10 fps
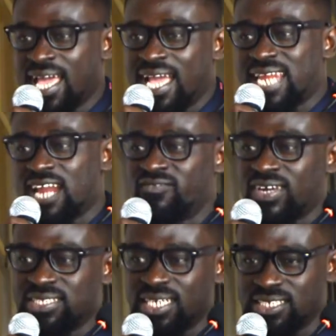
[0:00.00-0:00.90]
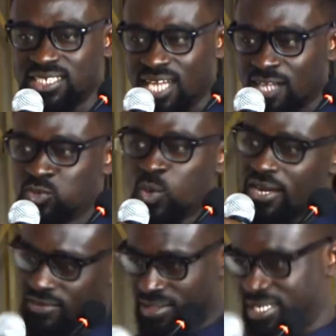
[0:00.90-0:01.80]
and advantage outweigh
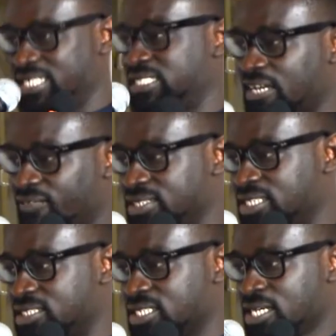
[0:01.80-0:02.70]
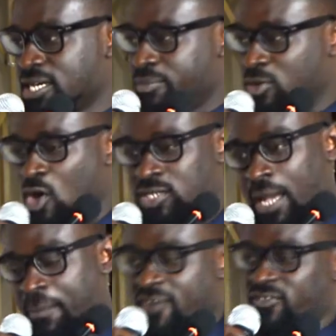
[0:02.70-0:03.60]
the disadvantage because
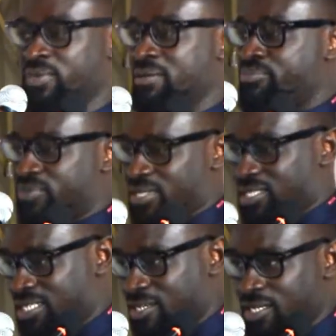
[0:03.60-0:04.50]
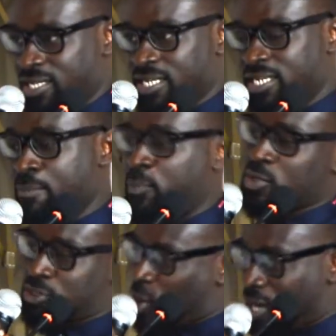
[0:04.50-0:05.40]
apart from the
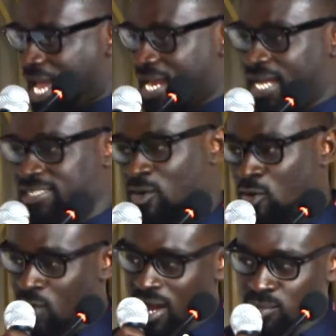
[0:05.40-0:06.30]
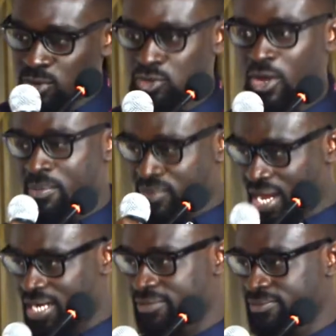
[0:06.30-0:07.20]
post online, like I said, on one a
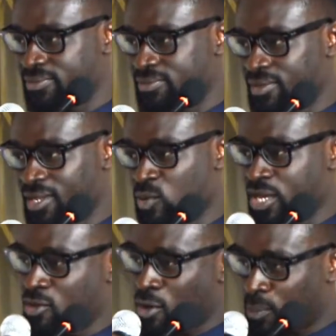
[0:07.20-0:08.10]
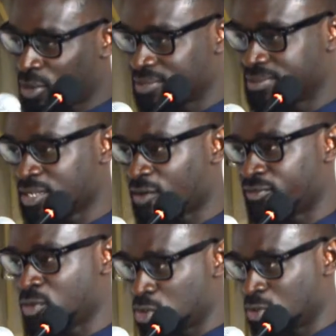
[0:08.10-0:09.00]
brand, the way he comports himself,
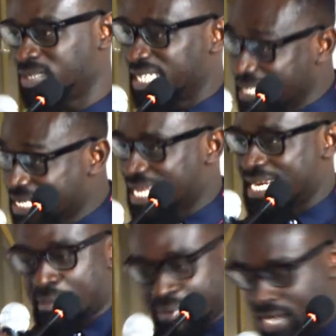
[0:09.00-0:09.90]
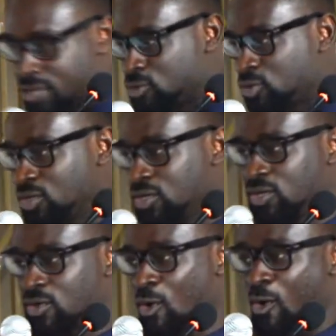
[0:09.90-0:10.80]
because I'm saying he did that brand also.
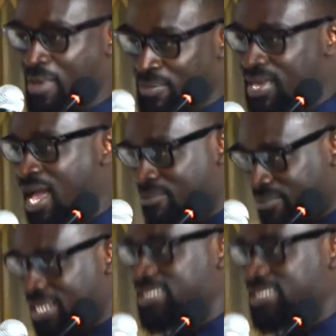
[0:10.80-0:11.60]
Of course, baby, many